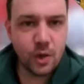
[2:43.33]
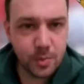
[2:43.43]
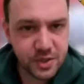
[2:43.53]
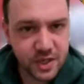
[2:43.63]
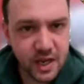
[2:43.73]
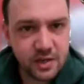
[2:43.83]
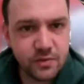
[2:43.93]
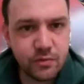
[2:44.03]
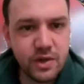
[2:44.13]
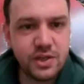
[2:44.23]
the opposite end
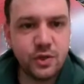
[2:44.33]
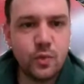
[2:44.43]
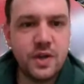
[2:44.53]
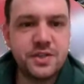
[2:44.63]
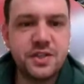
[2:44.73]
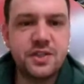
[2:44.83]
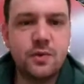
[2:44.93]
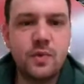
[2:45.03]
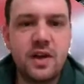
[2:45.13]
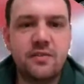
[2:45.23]
of the ridge at
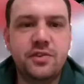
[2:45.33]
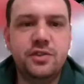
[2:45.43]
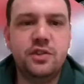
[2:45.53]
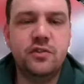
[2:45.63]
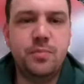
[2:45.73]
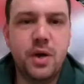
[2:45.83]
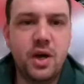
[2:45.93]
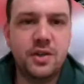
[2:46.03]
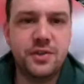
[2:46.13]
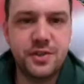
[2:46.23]
Westerton, we have the Duke of
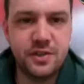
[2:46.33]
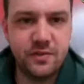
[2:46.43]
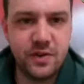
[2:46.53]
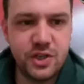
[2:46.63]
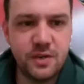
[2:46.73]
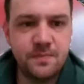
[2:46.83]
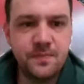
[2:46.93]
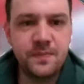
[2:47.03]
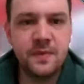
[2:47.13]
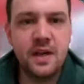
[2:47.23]
Perth's division,
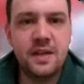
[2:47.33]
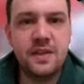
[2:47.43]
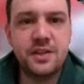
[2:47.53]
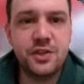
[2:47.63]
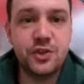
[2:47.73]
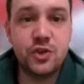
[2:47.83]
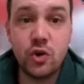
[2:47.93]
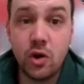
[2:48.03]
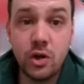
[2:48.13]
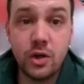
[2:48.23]
and that's a
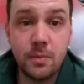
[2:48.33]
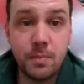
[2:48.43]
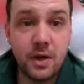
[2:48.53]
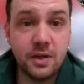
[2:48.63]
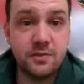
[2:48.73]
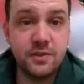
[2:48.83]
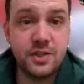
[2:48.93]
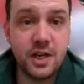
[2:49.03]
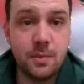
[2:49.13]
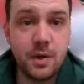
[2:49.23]
strong part of the
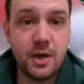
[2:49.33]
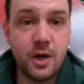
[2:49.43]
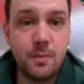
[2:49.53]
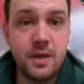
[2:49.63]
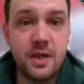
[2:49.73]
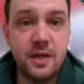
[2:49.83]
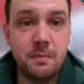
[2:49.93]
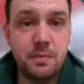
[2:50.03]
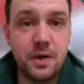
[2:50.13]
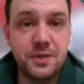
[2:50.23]
Jacobite army
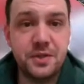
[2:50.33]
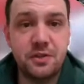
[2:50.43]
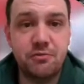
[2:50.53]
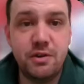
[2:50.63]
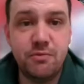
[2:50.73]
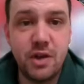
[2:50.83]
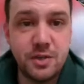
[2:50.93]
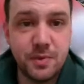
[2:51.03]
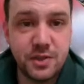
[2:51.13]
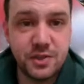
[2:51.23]
comprising 3
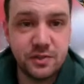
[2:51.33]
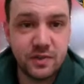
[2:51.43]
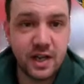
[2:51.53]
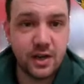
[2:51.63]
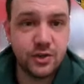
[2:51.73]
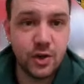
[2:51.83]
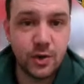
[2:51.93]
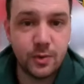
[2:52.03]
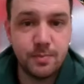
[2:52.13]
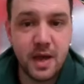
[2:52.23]
regiments of
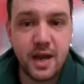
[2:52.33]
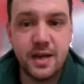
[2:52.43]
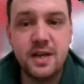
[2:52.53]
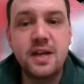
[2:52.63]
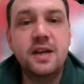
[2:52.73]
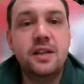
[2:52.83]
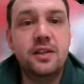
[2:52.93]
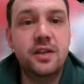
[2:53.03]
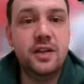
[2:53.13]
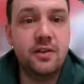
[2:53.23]
Clandonald men,
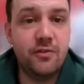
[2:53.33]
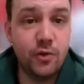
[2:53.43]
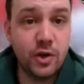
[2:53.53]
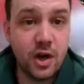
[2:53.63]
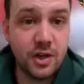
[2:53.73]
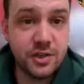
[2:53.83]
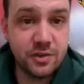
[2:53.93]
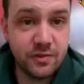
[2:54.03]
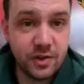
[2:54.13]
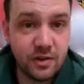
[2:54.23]
the Foot Guards
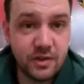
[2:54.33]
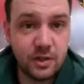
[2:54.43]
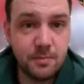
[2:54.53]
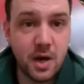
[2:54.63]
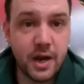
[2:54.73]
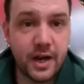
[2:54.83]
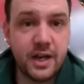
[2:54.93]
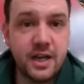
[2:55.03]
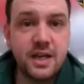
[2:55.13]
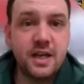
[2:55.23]
of the Earl of
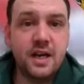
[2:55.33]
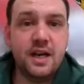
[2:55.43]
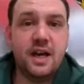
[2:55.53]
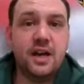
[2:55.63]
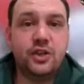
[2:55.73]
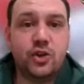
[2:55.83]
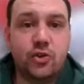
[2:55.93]
Kilmarnock, and